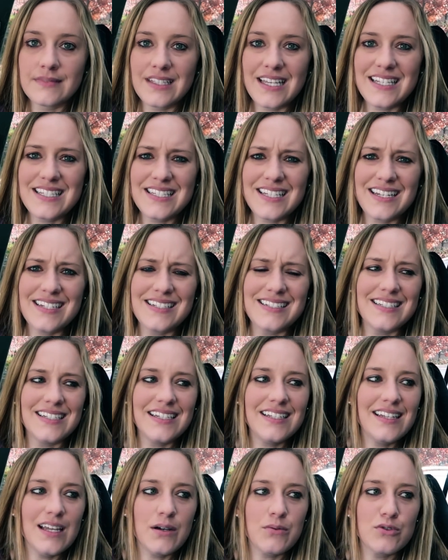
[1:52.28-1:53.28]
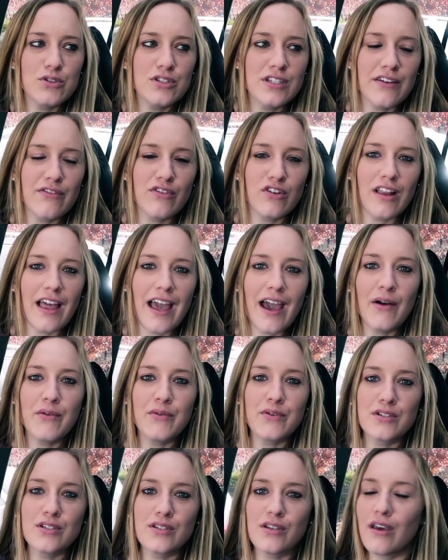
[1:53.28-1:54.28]
finding, yes, I did. That finding was several place,
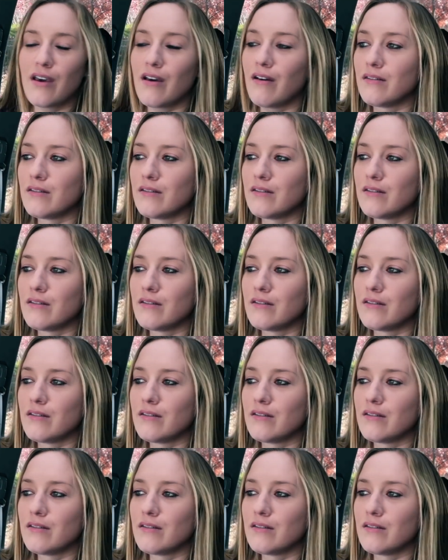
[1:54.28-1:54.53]
hours ago.